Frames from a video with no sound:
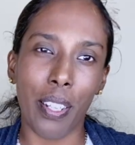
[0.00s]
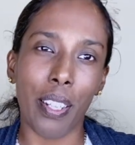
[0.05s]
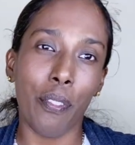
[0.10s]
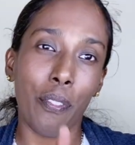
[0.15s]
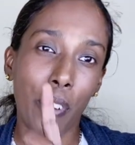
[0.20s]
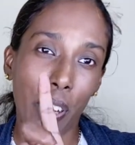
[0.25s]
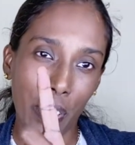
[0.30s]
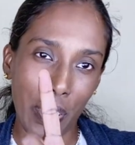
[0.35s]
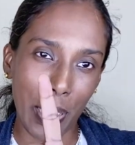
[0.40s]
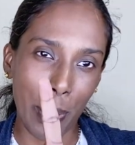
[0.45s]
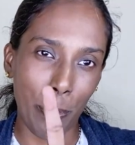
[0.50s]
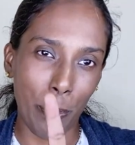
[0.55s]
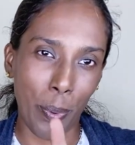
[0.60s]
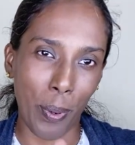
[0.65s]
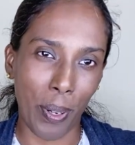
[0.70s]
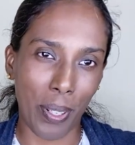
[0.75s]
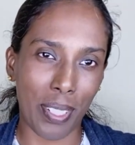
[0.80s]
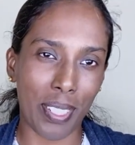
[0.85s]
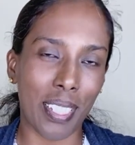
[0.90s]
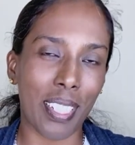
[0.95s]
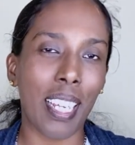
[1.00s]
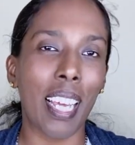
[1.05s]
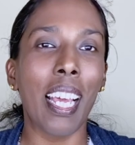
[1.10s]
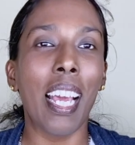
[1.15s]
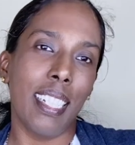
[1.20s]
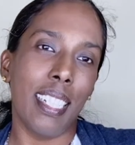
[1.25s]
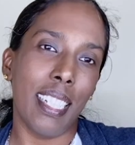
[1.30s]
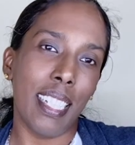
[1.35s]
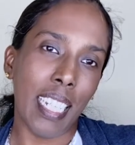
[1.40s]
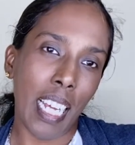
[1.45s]
Very important.
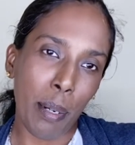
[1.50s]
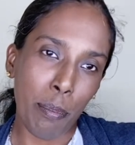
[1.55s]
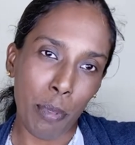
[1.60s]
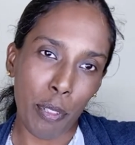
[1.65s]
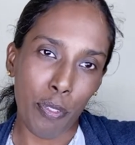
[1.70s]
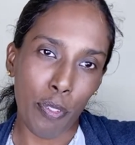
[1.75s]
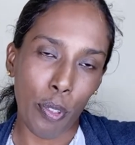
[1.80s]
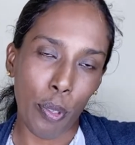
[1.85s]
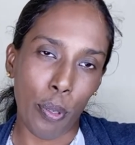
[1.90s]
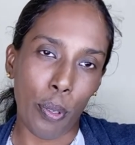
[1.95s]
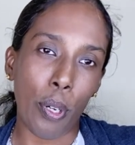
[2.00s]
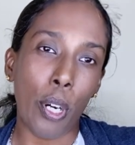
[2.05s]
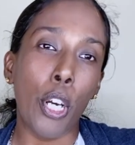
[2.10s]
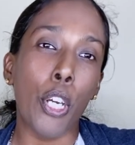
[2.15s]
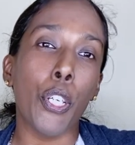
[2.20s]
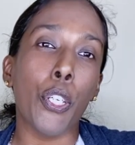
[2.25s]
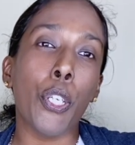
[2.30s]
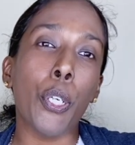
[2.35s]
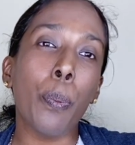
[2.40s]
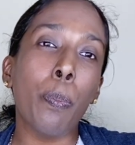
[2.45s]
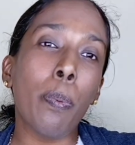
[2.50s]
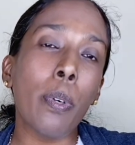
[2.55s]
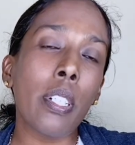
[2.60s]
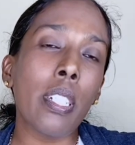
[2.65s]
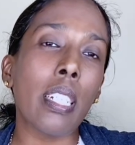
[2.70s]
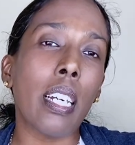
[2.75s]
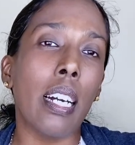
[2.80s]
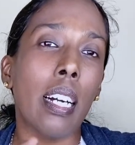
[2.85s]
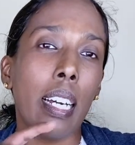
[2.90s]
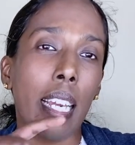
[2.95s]
Number 4, you
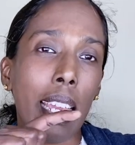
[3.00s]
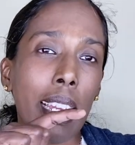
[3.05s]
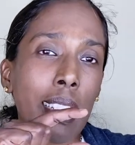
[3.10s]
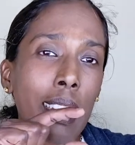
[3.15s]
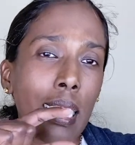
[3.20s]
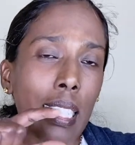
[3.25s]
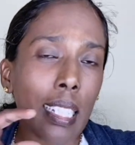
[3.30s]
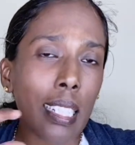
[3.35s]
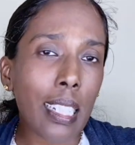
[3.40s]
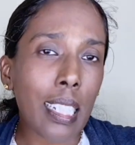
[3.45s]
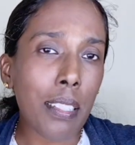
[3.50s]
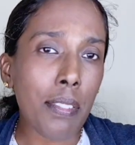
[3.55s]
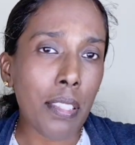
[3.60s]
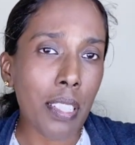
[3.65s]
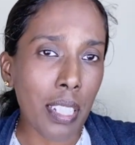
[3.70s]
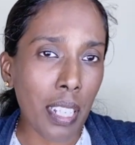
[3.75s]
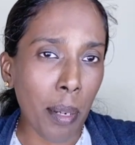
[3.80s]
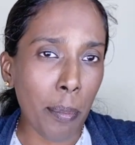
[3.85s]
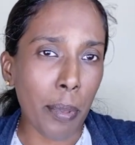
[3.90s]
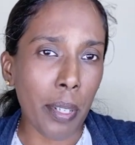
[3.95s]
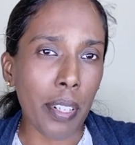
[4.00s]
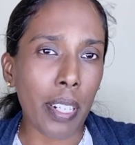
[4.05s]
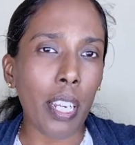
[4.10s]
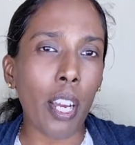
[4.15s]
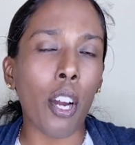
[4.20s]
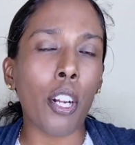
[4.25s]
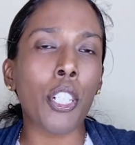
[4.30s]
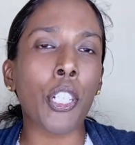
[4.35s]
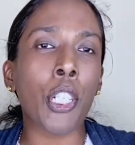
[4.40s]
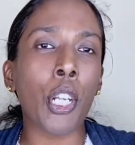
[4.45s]
put an executive summary
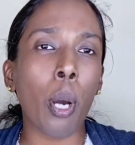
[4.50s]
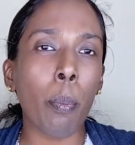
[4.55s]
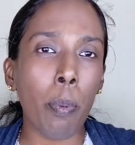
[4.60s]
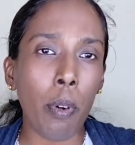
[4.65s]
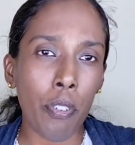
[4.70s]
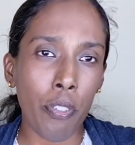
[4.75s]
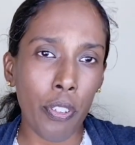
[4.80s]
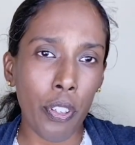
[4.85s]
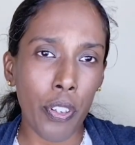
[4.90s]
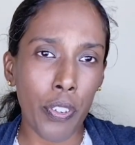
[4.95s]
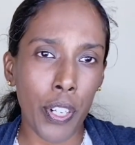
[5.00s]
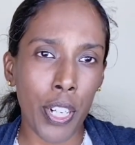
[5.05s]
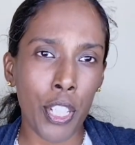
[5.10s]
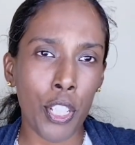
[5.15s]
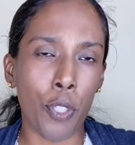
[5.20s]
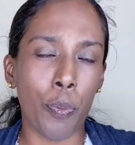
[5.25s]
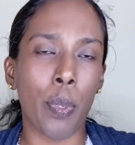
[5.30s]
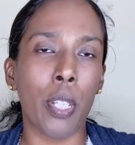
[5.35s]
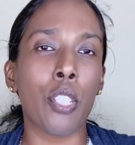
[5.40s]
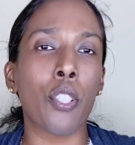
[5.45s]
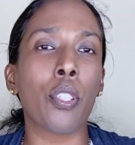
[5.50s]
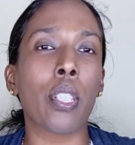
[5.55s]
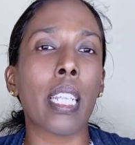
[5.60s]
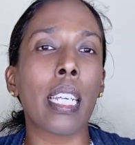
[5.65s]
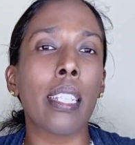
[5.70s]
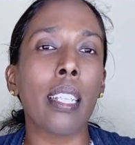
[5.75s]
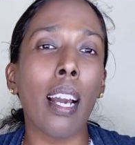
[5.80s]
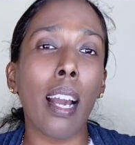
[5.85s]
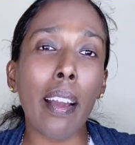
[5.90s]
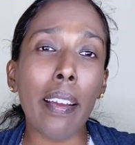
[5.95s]
on top of your resume, so
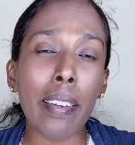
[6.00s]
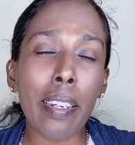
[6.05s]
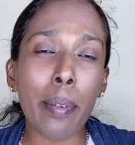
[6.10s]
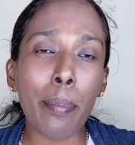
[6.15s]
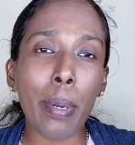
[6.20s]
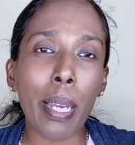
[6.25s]
that the hiring